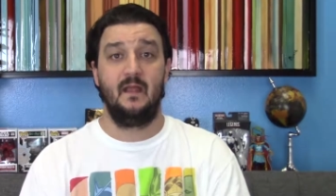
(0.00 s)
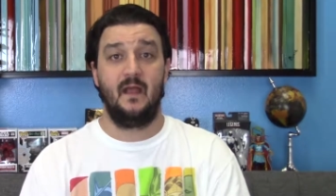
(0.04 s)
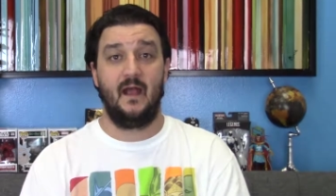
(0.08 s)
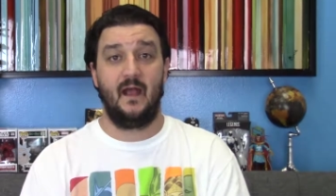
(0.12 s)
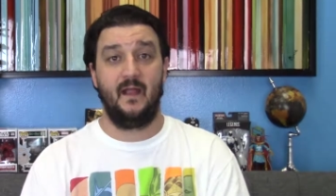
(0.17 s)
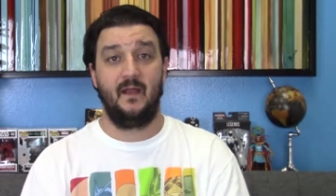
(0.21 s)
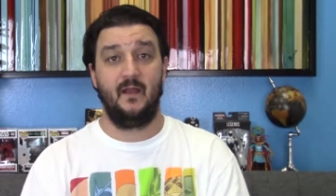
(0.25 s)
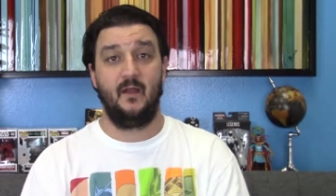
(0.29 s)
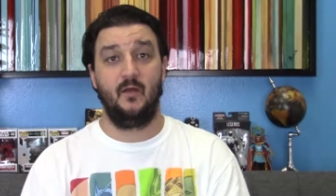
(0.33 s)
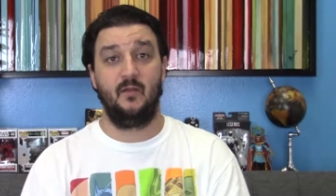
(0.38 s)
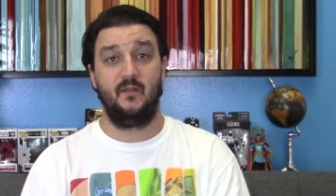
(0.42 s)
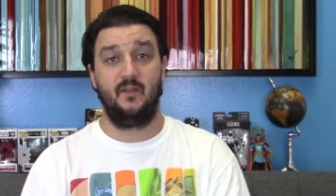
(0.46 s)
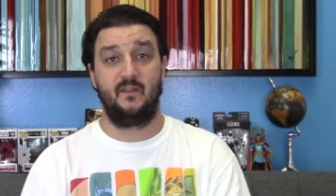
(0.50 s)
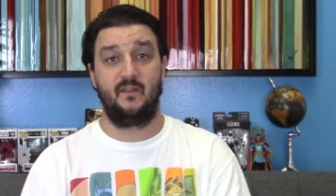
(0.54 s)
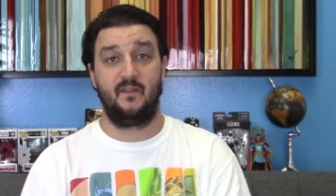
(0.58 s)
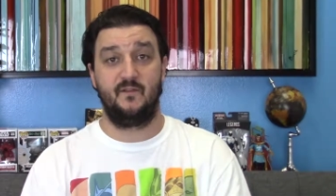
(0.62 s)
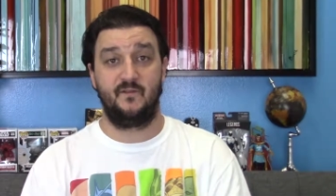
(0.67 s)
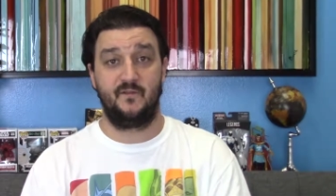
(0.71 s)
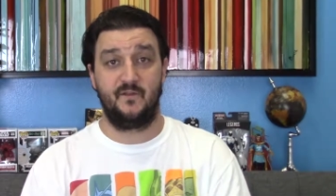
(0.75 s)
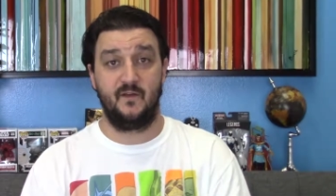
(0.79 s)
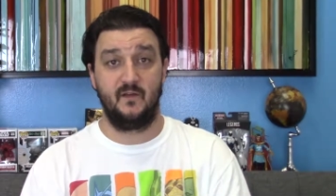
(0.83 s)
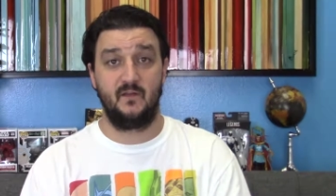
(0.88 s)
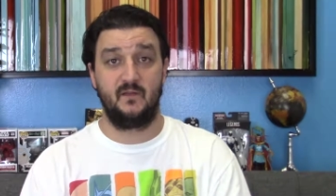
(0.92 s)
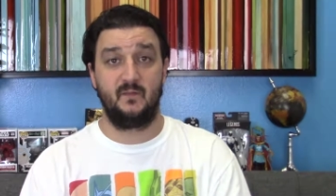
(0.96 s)
I know that the
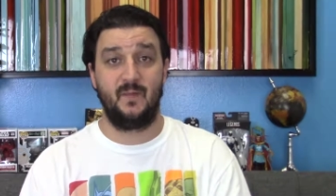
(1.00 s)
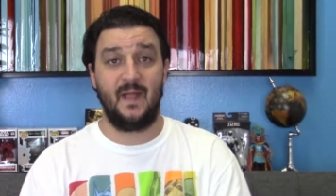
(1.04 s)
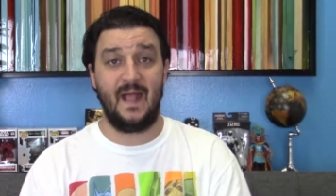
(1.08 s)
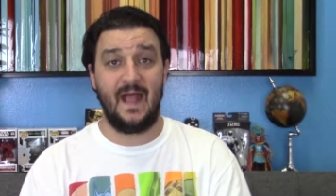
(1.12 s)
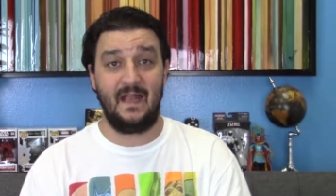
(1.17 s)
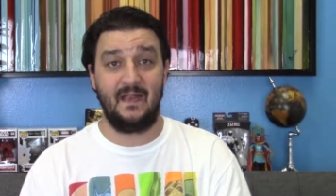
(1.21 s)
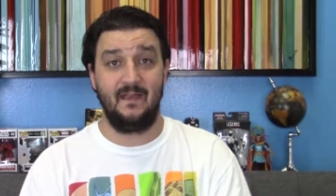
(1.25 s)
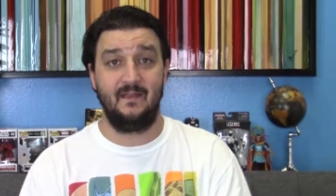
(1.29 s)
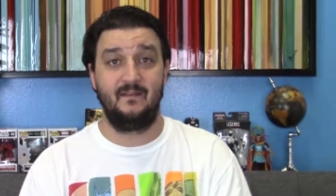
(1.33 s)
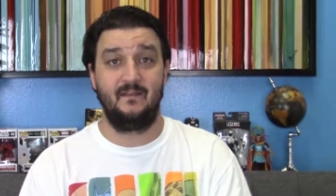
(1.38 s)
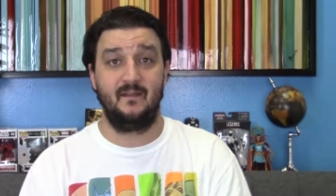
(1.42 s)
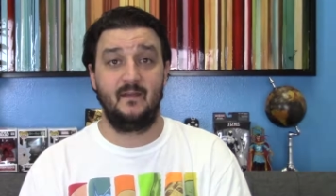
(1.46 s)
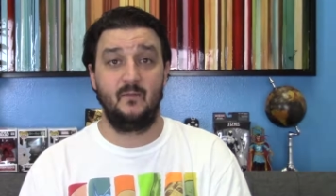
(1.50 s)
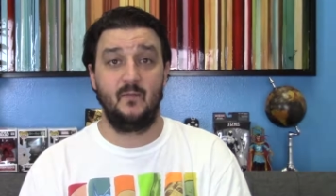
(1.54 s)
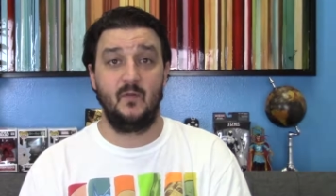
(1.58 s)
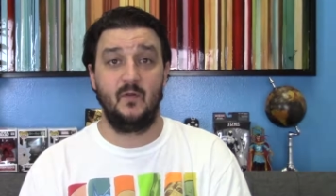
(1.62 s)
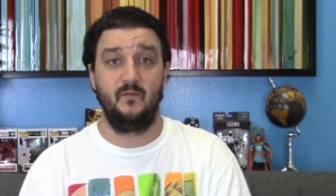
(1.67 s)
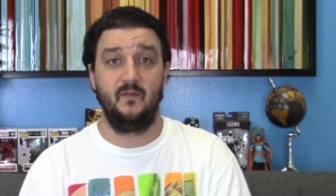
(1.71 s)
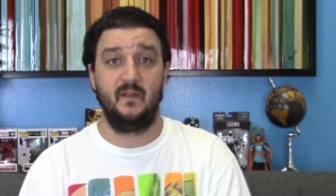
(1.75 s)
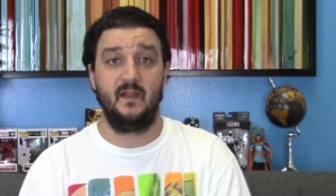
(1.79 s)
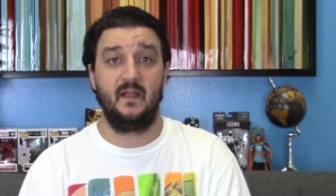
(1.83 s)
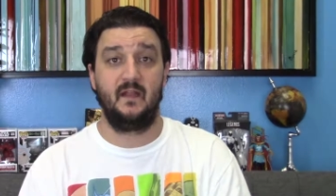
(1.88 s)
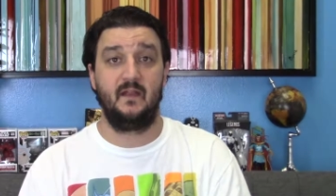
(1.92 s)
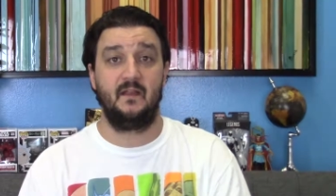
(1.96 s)
first Paddington
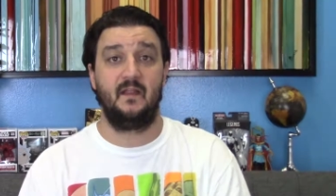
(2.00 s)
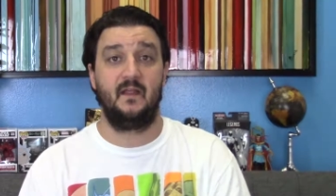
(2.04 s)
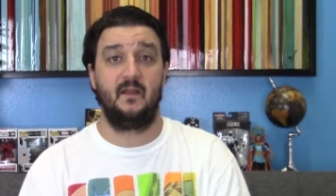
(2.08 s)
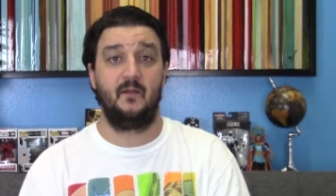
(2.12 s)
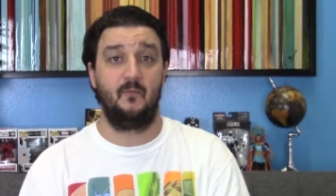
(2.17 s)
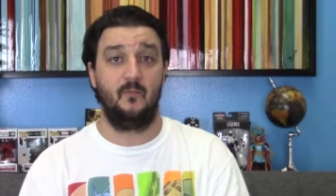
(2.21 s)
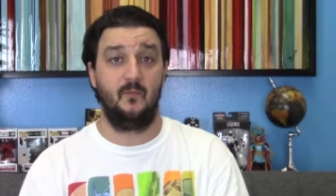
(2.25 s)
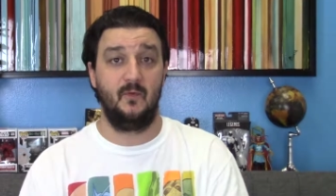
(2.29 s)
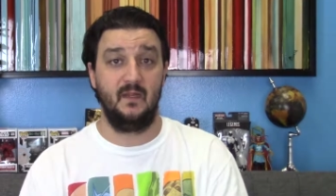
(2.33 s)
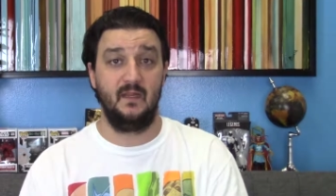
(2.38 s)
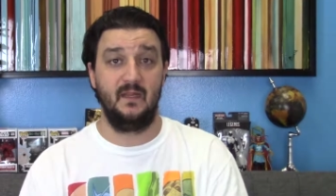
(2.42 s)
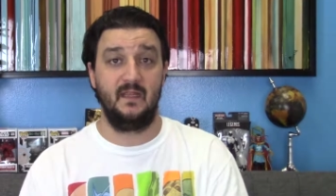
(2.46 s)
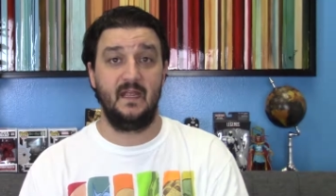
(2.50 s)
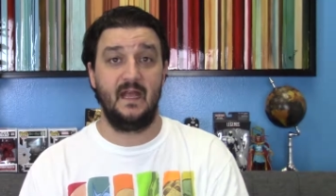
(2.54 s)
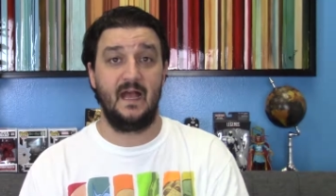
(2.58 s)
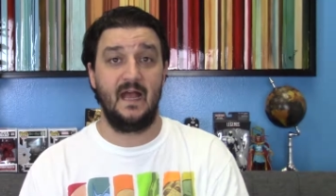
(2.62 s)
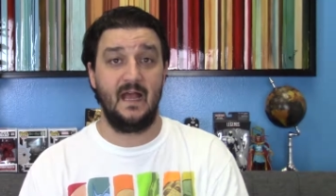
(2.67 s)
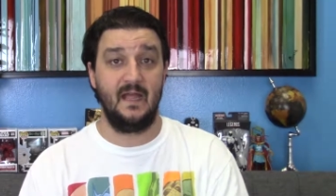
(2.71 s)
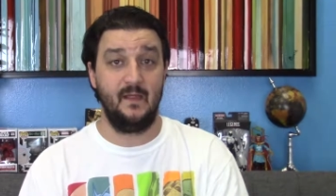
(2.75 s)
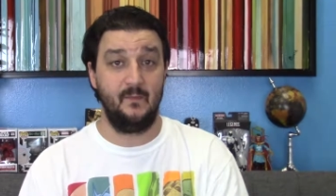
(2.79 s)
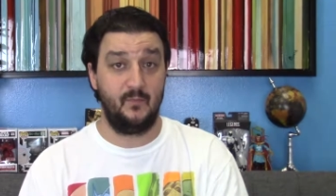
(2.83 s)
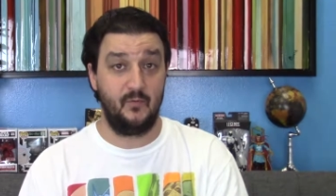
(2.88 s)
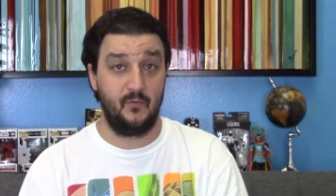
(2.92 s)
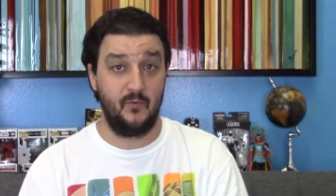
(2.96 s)
movie got a lot of really
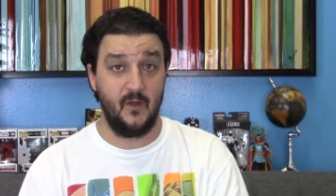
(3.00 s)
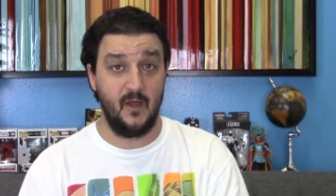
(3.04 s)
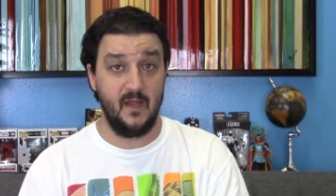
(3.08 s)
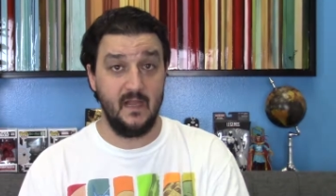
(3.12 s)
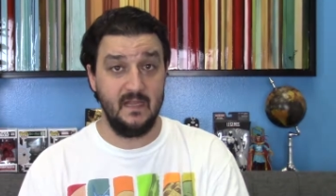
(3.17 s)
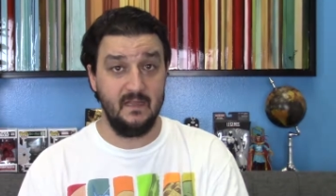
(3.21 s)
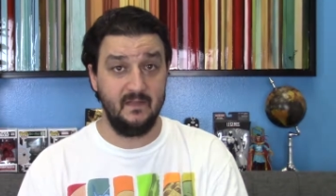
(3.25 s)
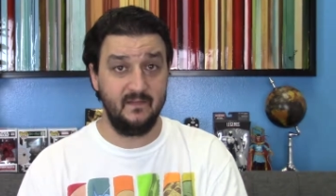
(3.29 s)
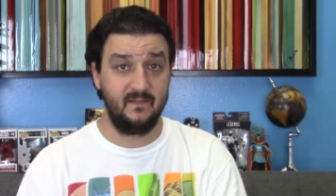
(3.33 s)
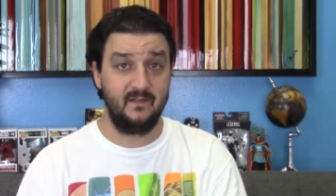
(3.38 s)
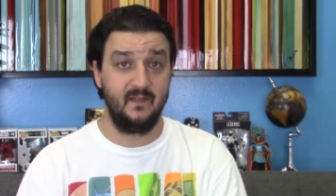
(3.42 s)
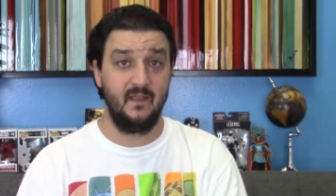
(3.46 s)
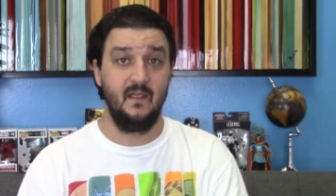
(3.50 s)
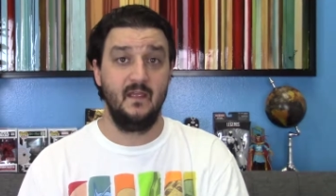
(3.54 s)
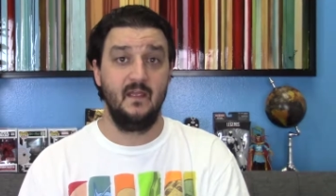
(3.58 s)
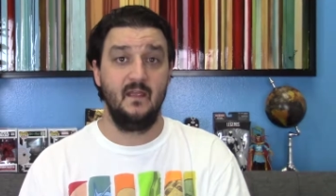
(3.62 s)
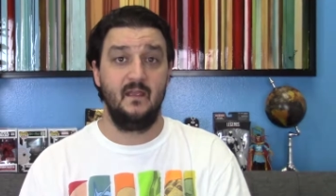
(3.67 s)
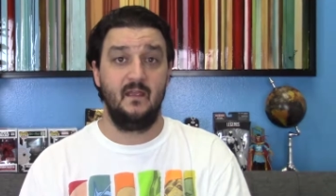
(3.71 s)
high praise,